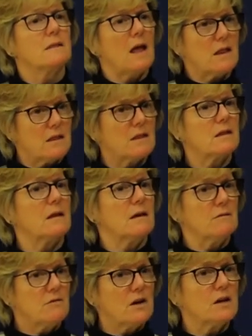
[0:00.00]
That's
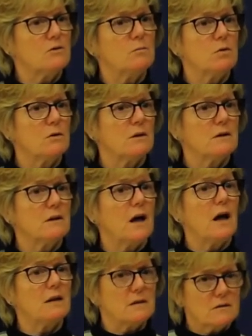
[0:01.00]
a very good point.
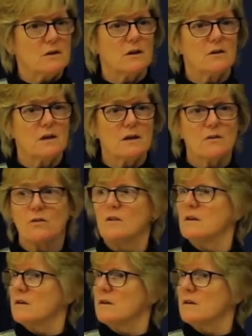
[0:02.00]
I don't know the answer.